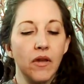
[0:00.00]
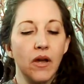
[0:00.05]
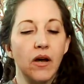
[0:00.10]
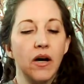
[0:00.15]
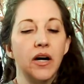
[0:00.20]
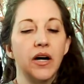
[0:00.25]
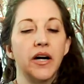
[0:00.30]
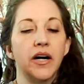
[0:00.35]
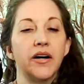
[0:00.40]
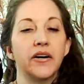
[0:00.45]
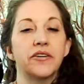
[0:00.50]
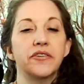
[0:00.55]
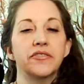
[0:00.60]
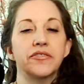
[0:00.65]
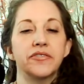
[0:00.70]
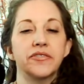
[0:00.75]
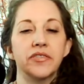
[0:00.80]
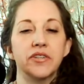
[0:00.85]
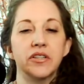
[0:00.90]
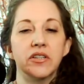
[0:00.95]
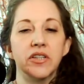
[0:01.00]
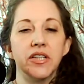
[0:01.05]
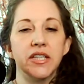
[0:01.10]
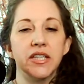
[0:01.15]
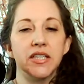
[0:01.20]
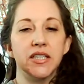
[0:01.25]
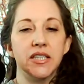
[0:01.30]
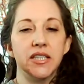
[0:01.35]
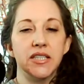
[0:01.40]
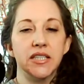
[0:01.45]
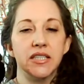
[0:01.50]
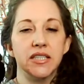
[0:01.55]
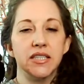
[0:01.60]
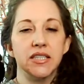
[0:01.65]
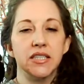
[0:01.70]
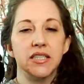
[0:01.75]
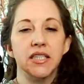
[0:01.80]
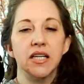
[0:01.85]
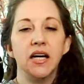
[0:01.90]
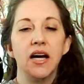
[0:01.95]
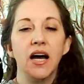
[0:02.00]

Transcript: of, look at this